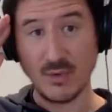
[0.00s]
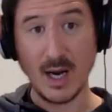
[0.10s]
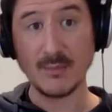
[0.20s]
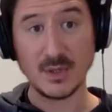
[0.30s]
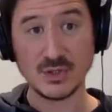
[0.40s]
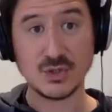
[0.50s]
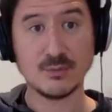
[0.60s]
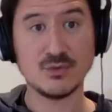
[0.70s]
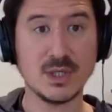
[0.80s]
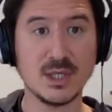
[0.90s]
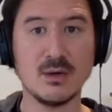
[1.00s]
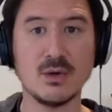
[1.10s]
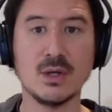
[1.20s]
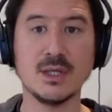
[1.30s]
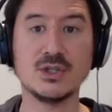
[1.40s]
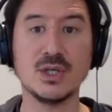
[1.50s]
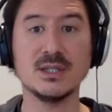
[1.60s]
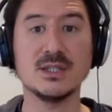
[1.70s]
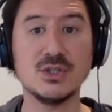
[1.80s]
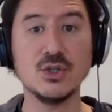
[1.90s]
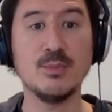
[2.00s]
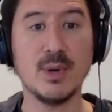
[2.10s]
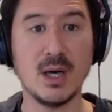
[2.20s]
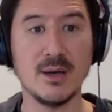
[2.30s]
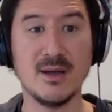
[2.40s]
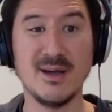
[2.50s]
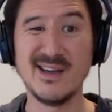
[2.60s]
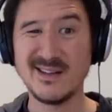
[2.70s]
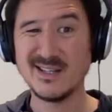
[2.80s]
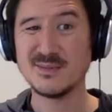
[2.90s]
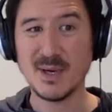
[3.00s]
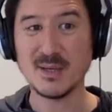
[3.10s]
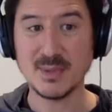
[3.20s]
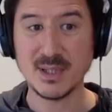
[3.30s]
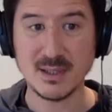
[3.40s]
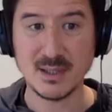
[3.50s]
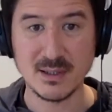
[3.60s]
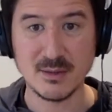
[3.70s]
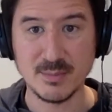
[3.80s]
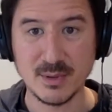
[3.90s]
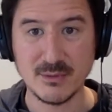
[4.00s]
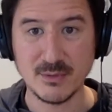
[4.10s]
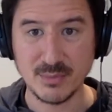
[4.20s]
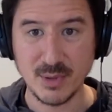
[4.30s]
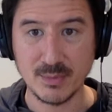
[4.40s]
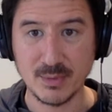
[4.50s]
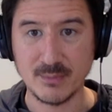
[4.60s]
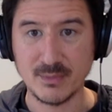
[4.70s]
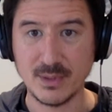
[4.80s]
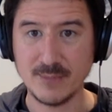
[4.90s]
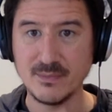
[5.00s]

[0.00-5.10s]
right, I'm going to stop drinking alcohol, he tells his new partner this might be a little bit of a problem, right?